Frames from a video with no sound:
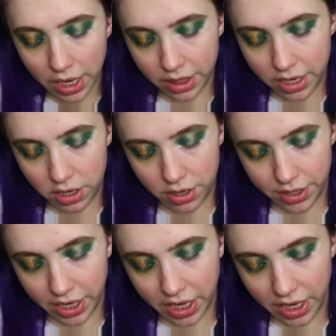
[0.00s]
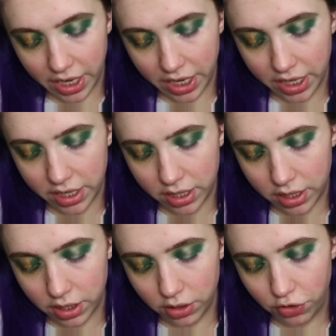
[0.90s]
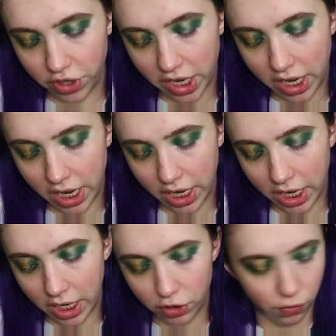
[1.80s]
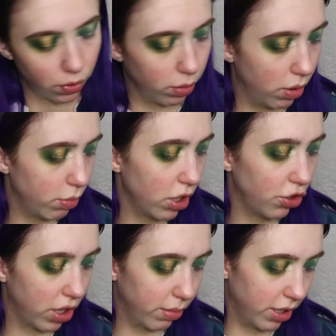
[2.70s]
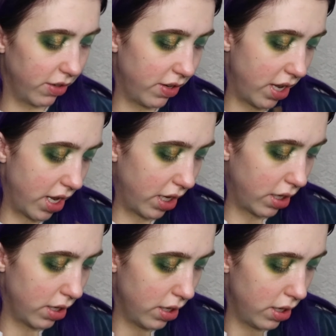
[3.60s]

And then on a JH41 brush, I'm going to take